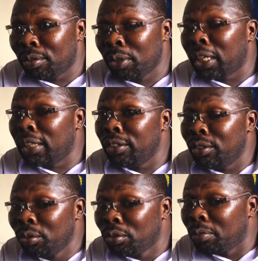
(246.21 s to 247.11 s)
We can
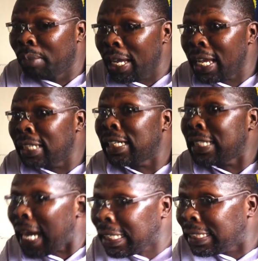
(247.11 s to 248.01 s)
use buying as a
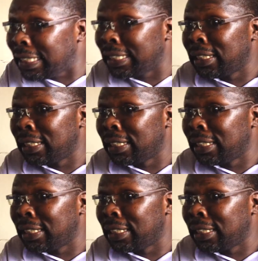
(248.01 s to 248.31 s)
tactic